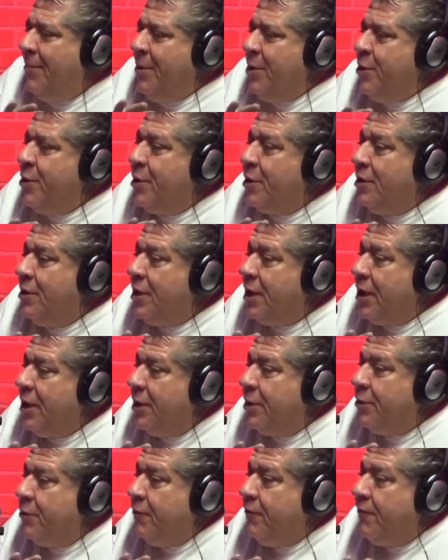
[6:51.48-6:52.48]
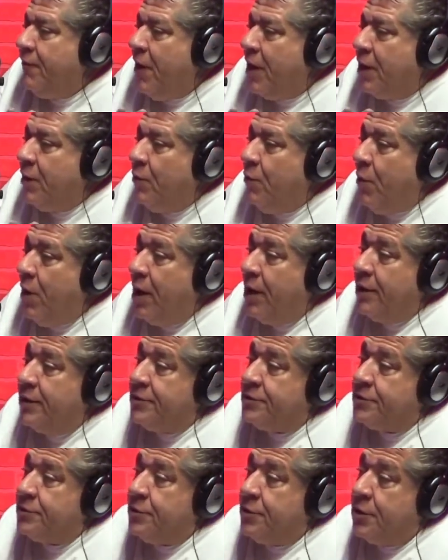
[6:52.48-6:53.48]
I mean, you can look at it two fucking
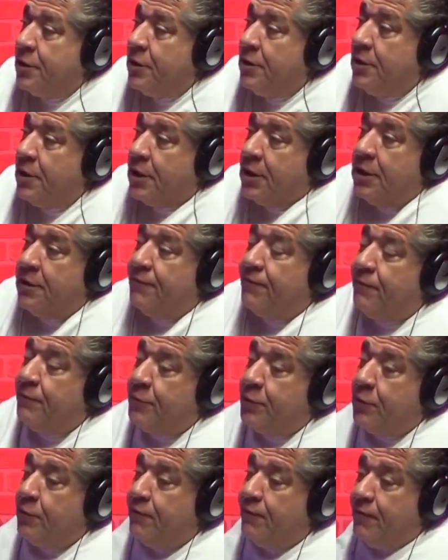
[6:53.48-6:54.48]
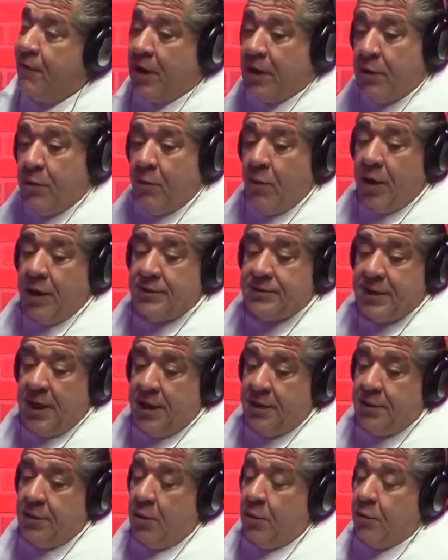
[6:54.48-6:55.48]
ways. You can look at it from two fucking ways. I
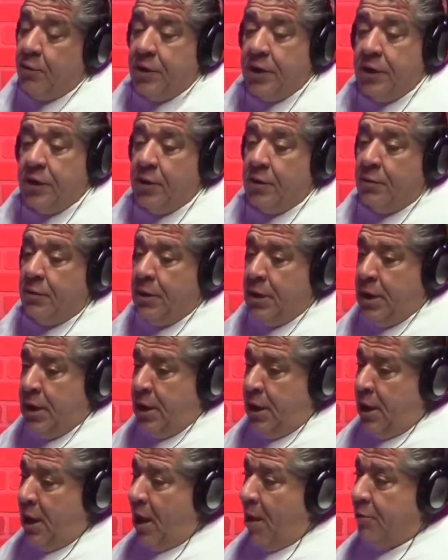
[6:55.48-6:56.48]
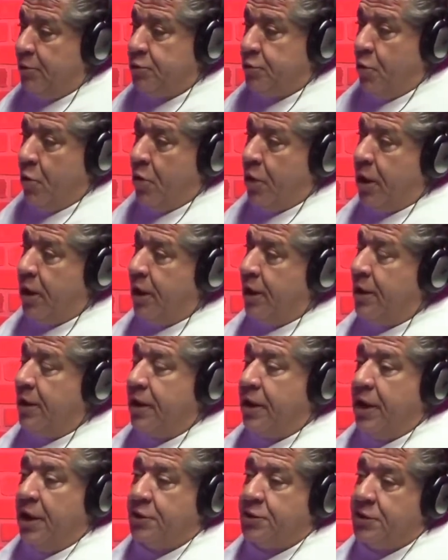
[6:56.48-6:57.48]
had no, I was working in a
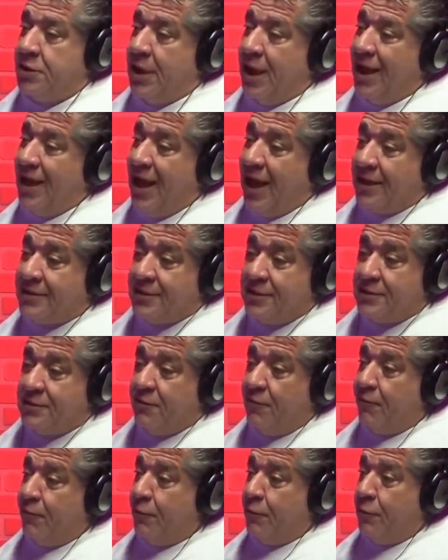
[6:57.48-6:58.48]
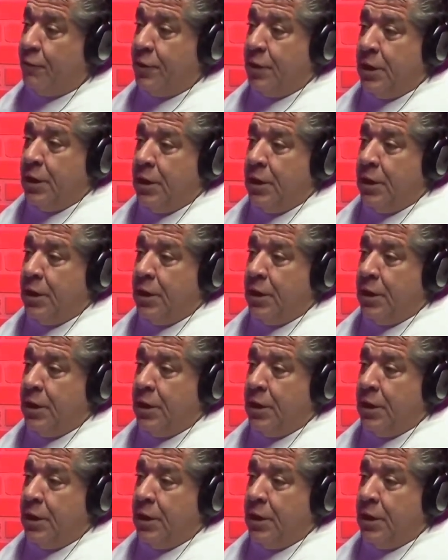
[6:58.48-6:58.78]
kitchen. I had access to food.